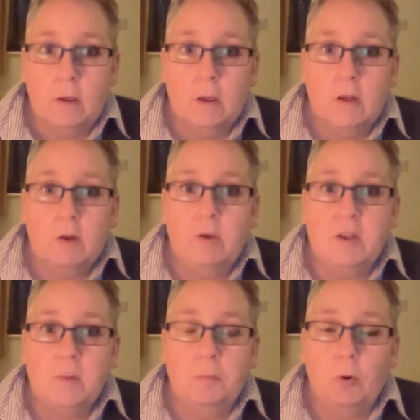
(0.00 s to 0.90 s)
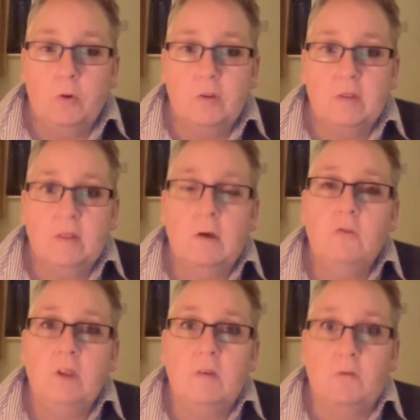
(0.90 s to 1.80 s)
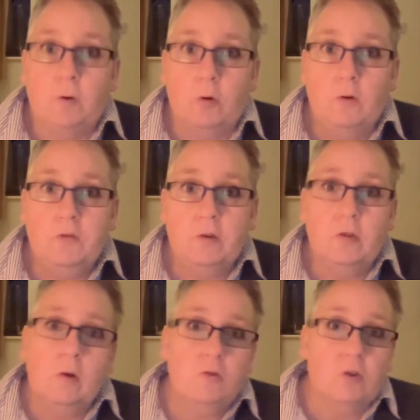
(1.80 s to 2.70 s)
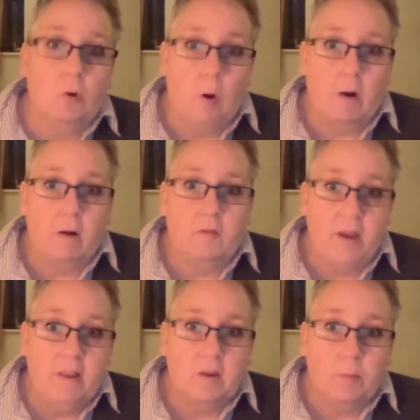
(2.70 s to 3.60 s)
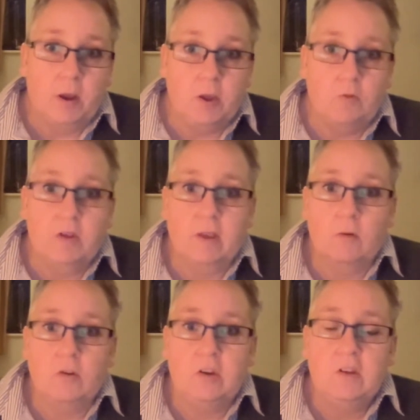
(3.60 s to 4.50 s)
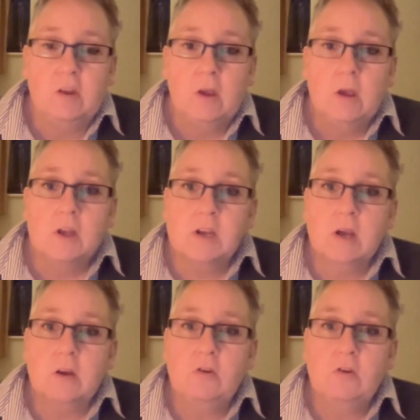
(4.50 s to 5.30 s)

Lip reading: So it's important that those involved or those who are affected by new technologies start to